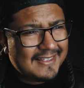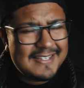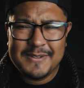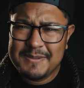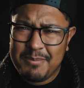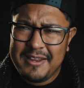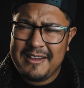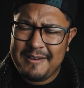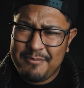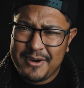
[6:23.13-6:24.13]
This was a
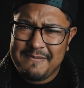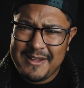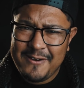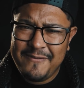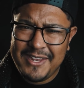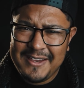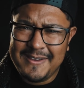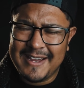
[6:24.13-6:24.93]
pretty mellow video, you